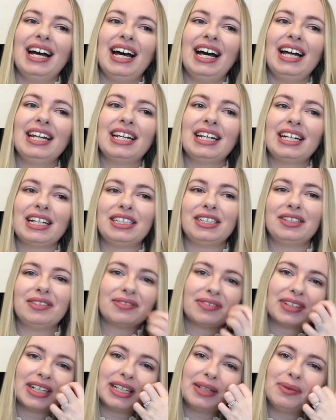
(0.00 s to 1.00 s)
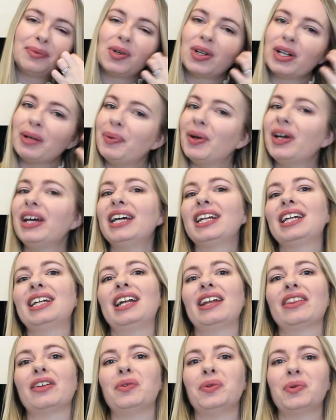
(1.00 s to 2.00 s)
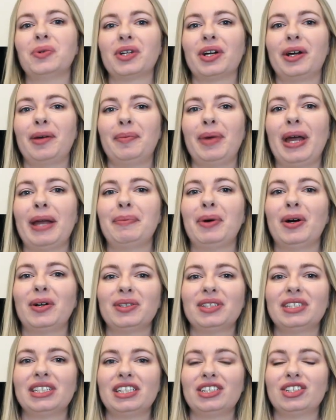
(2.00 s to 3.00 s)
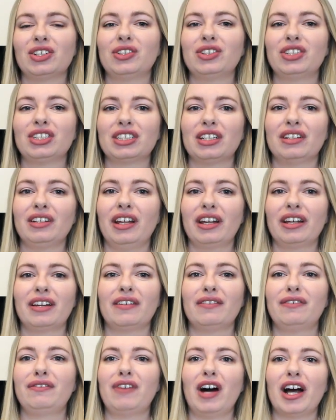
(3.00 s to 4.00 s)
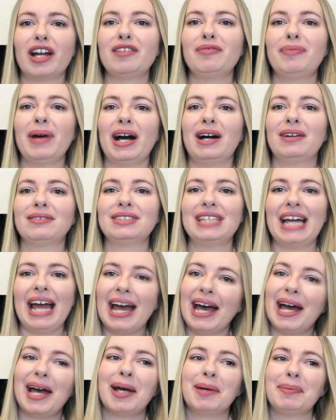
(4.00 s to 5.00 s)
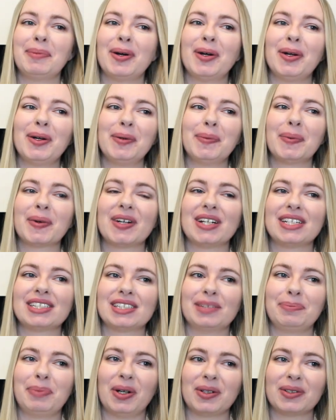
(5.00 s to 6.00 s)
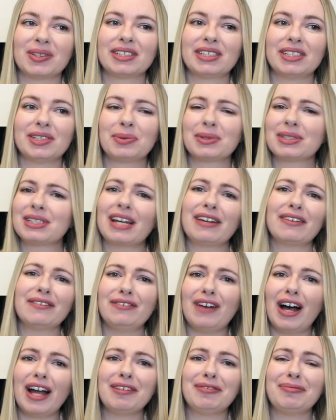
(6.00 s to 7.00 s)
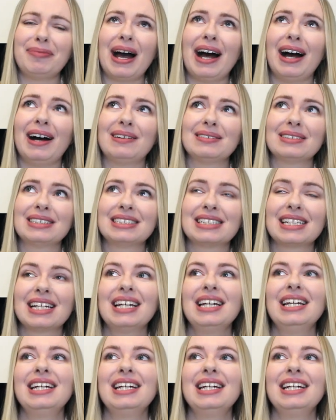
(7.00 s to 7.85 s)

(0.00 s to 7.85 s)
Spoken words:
And then I didn't really want to put in another order and pay postage on just a like £5 hair bow because the postage was like £5.